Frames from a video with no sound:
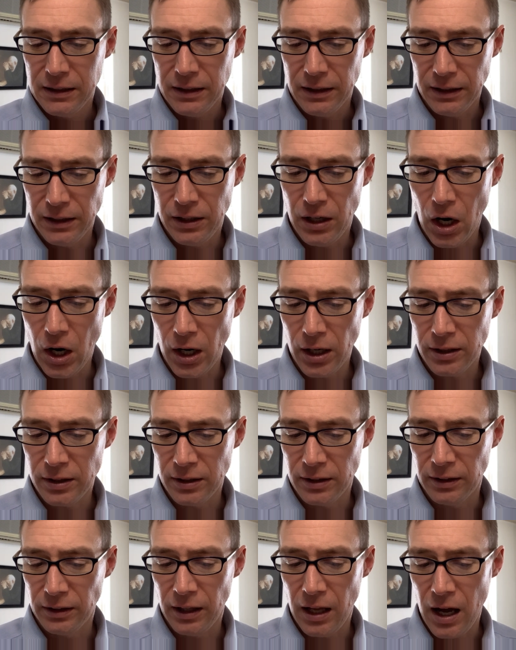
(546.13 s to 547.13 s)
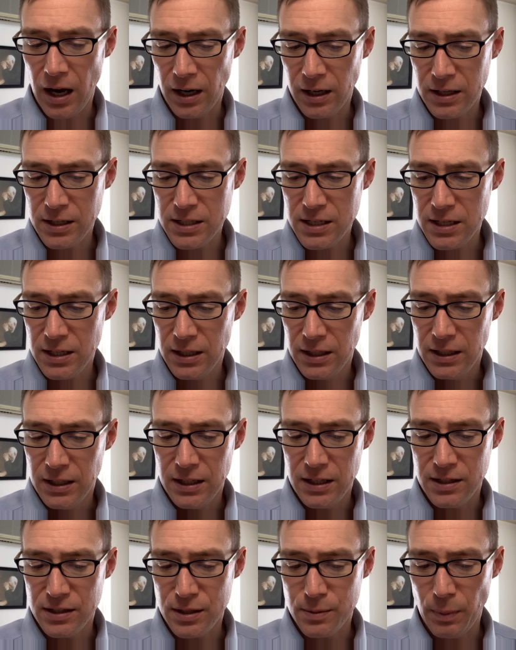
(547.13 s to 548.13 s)
A garden locked
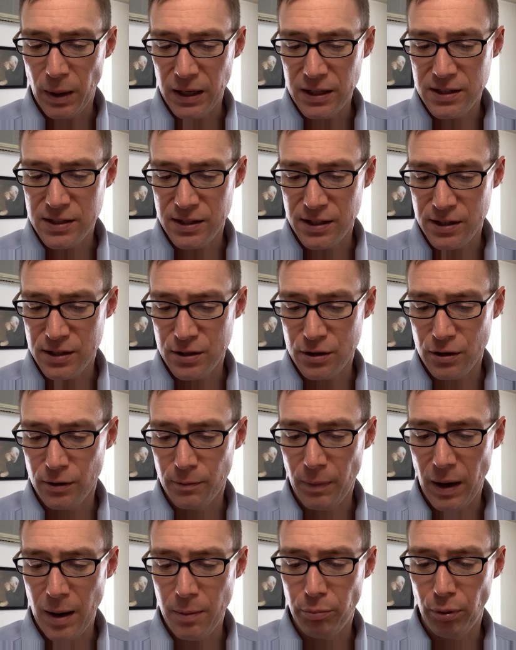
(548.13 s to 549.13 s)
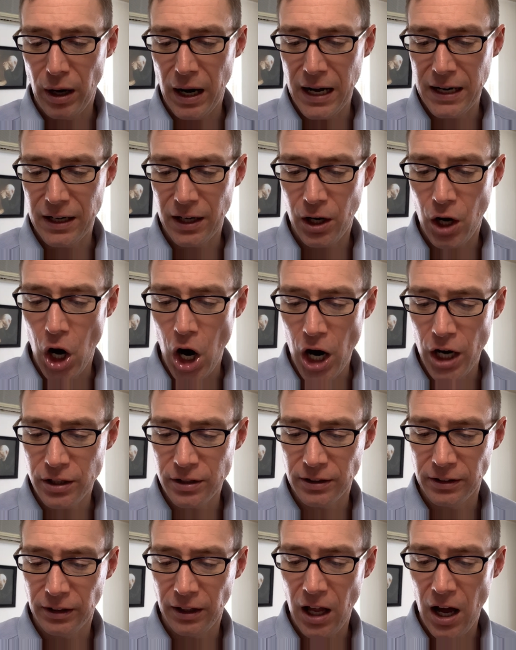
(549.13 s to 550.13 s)
is my sister, my bride. A
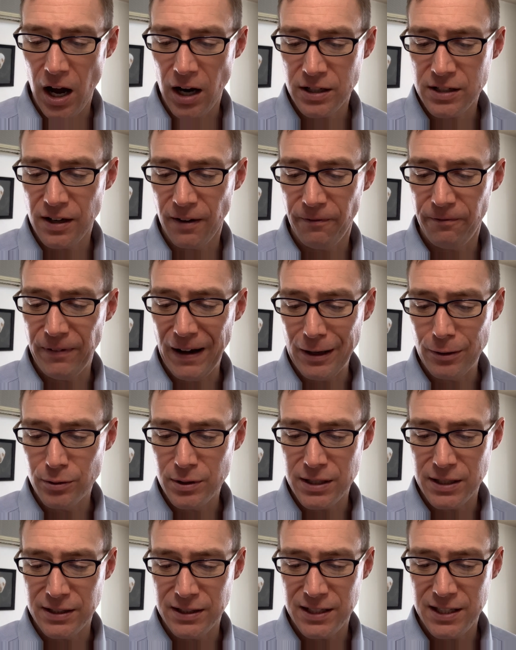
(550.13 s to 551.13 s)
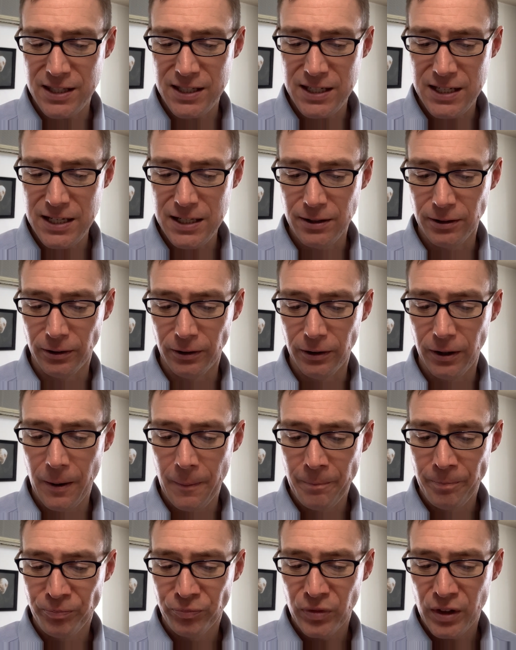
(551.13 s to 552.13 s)
garden locked, a fountain sealed.
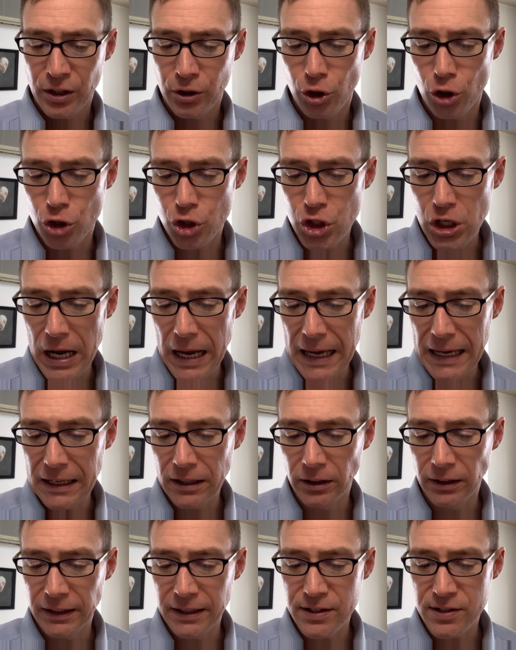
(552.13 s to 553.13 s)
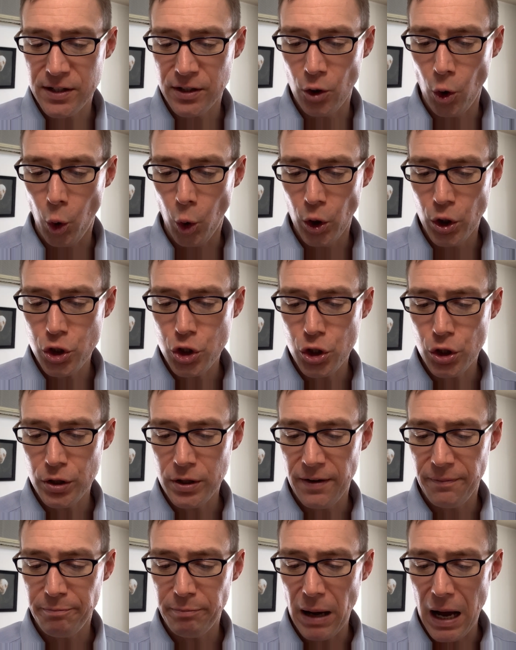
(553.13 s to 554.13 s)
Your channel is an orchard
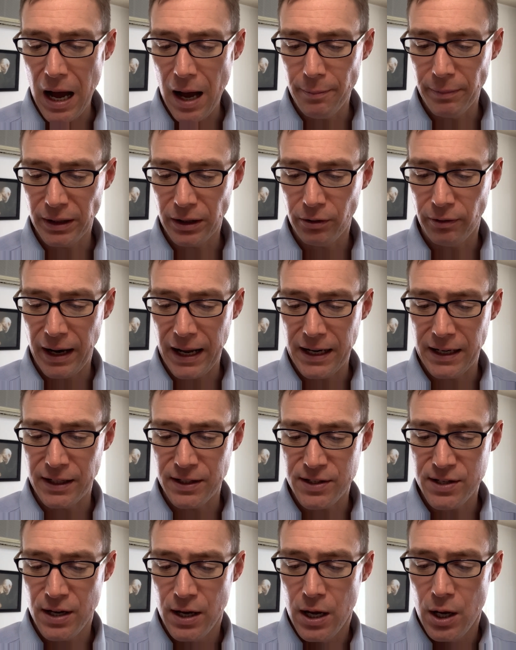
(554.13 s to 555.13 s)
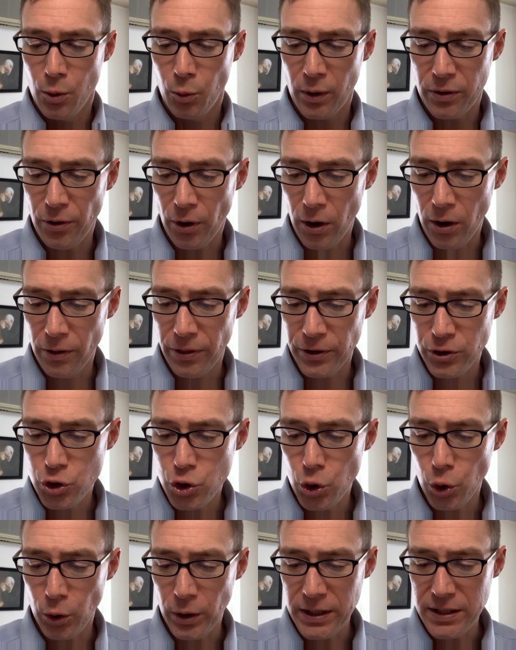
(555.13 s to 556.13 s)
of pomegranates with all the
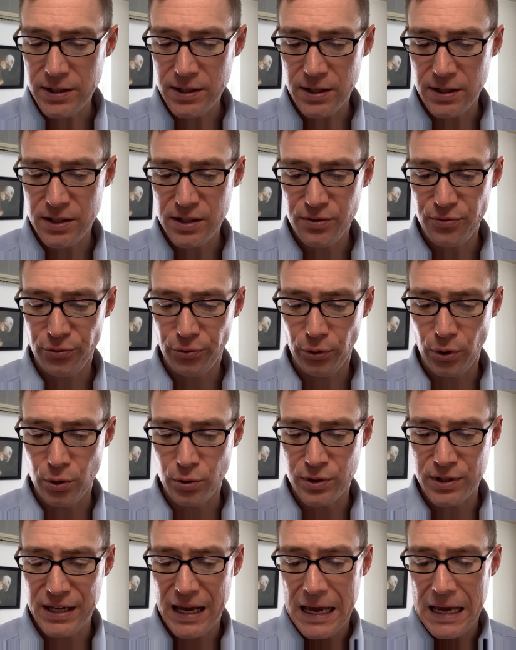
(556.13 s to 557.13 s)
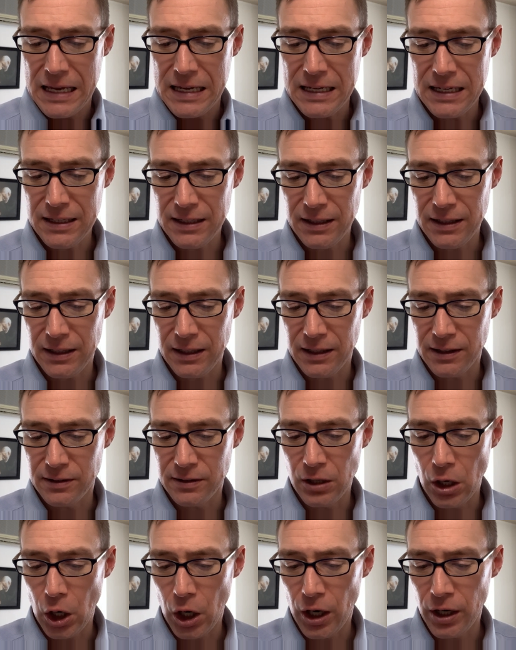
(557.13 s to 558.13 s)
choicest fruits, henna
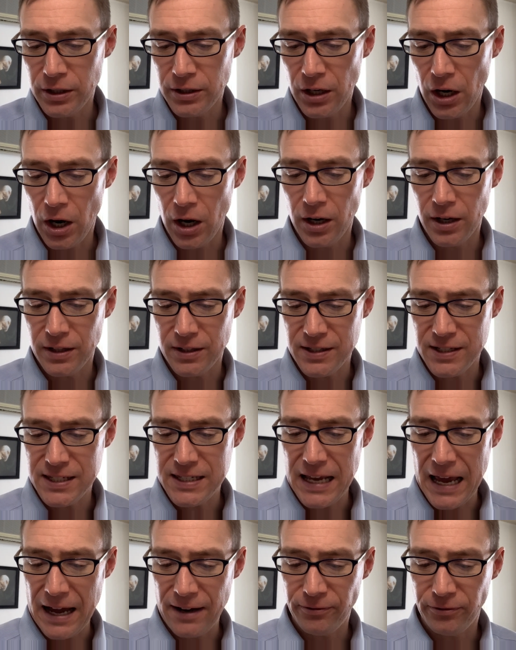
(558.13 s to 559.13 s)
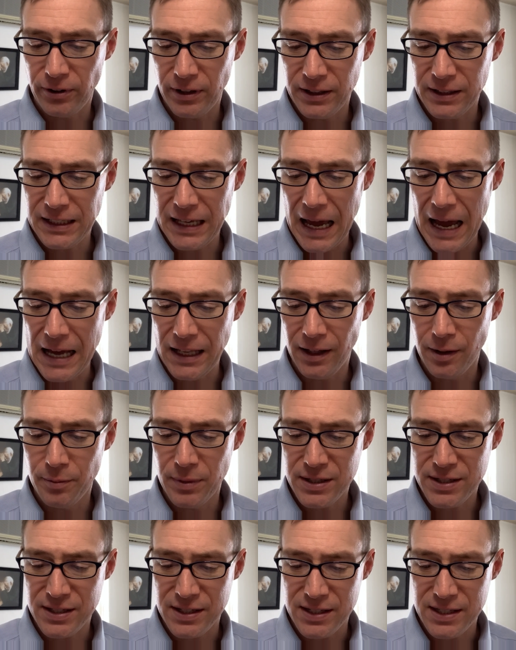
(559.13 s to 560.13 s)
and nard and saffron,
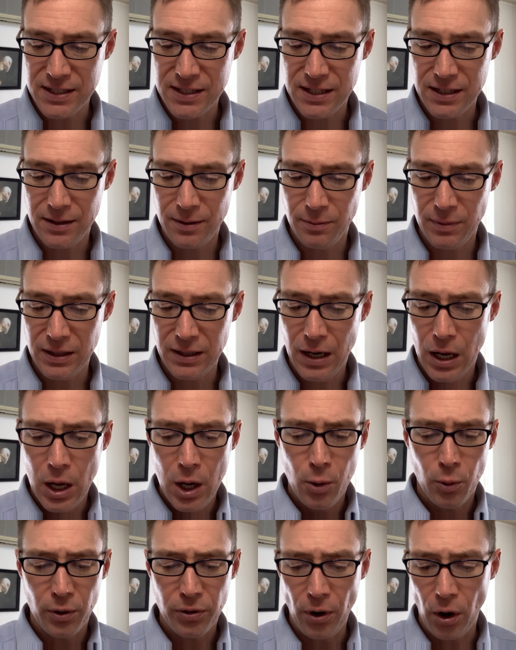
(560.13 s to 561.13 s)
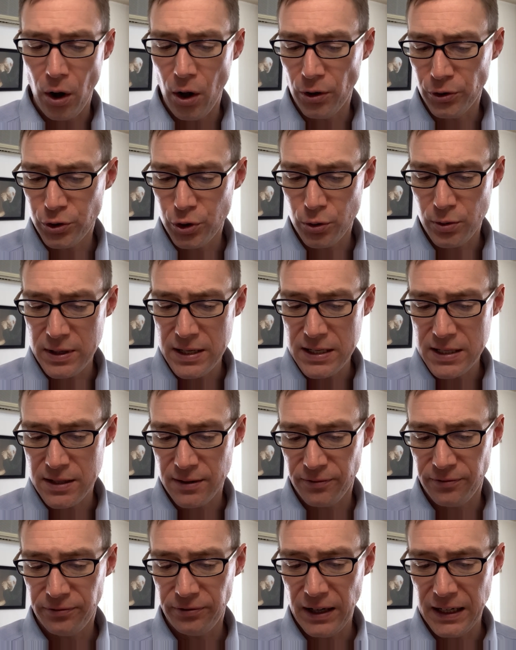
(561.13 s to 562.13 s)
calamus and cinnamon, with all trees
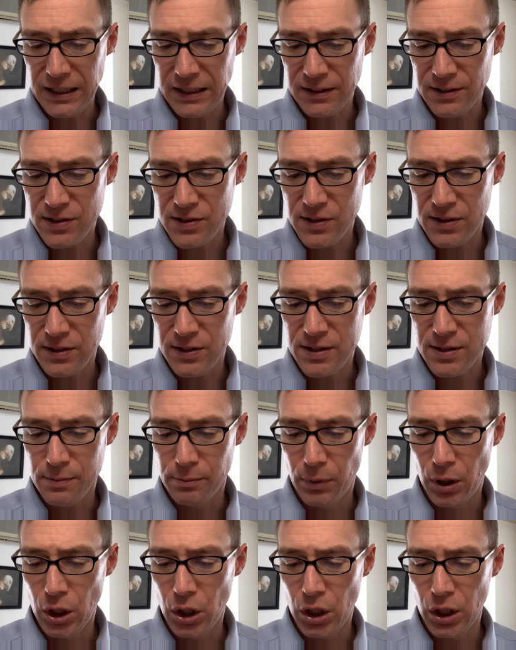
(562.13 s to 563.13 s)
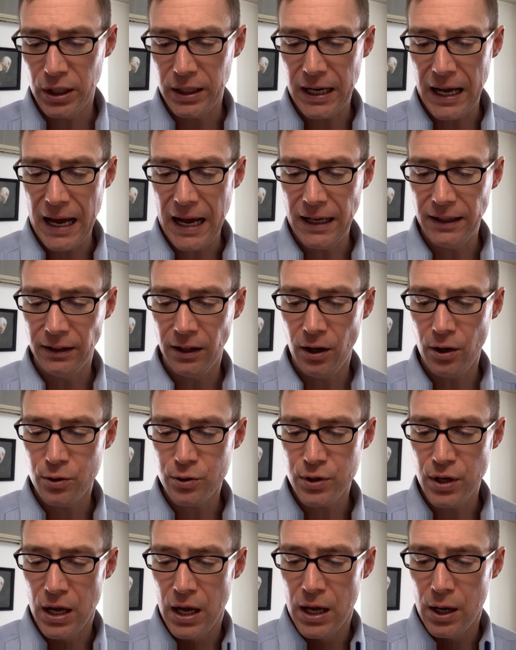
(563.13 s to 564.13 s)
of frankincense, myrrh and
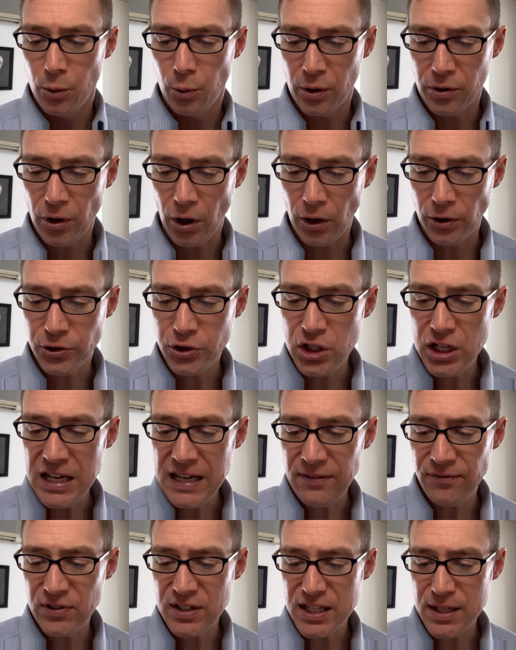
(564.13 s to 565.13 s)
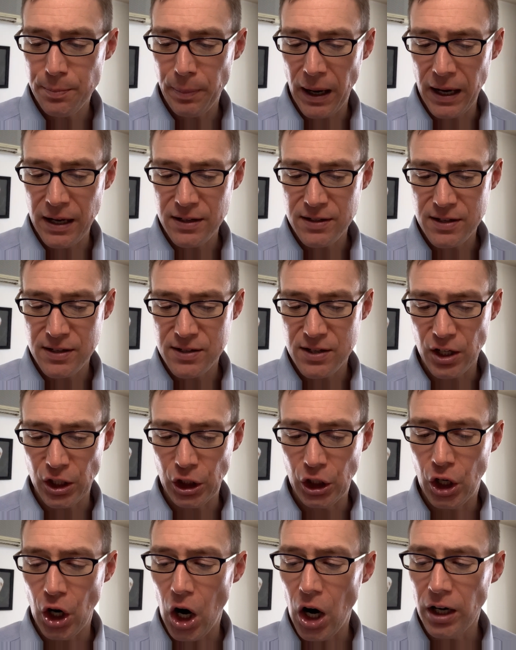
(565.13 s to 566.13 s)
aloes, with all chief spices, a
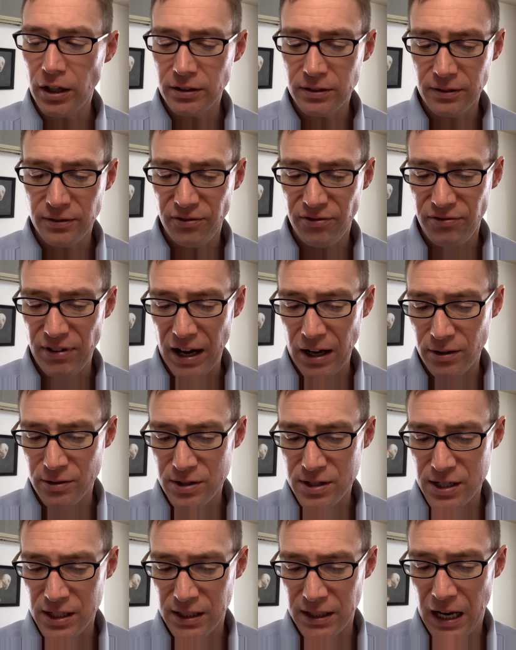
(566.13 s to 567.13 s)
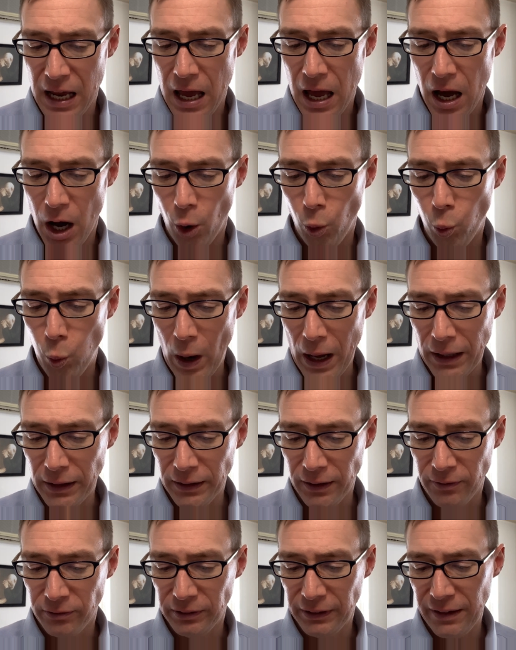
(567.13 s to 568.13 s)
garden fountain, a well
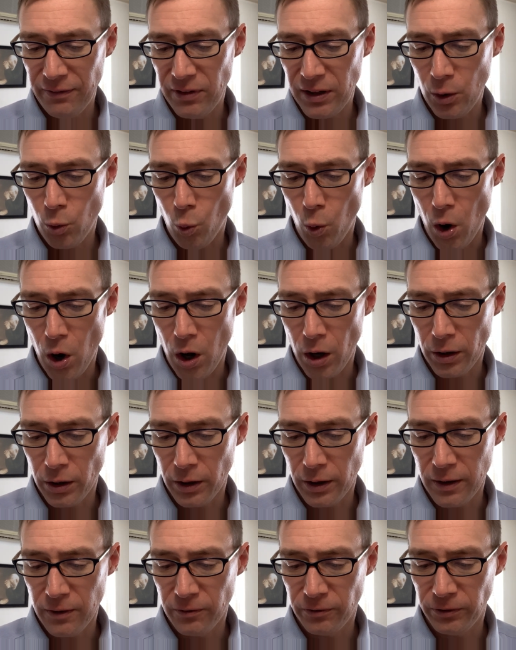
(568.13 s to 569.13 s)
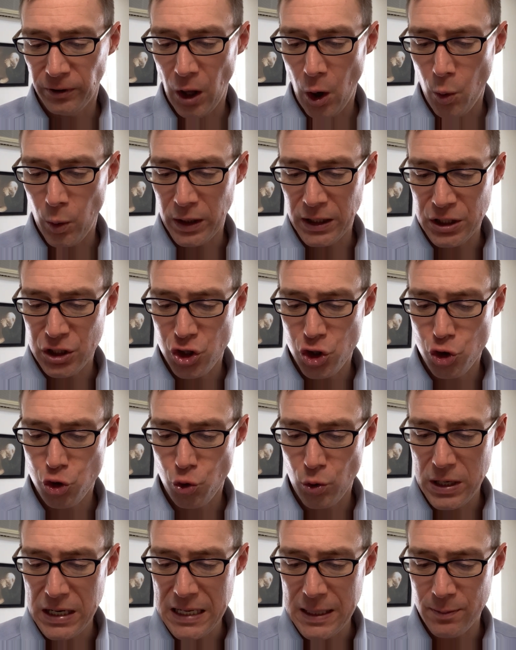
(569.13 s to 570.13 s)
of living water and flowing
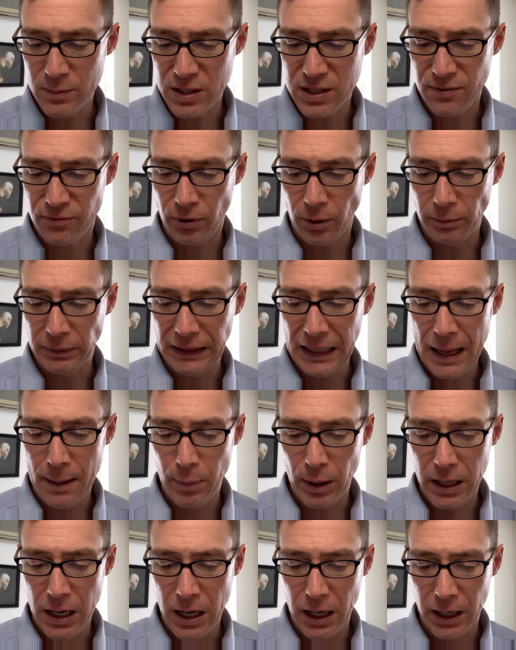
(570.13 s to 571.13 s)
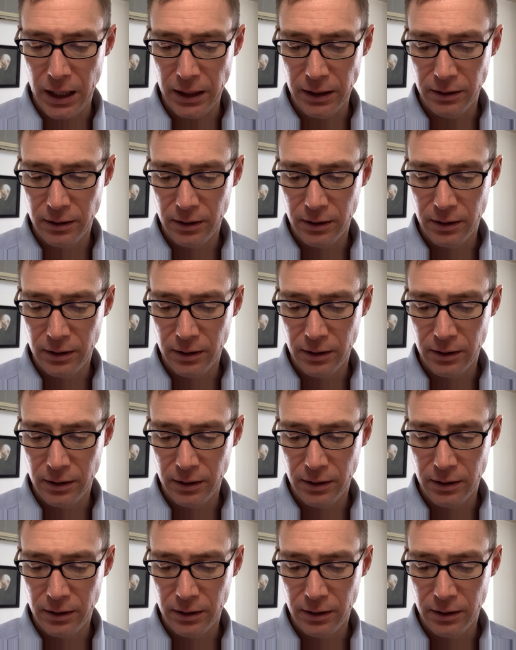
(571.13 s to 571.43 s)
streams from Lebanon.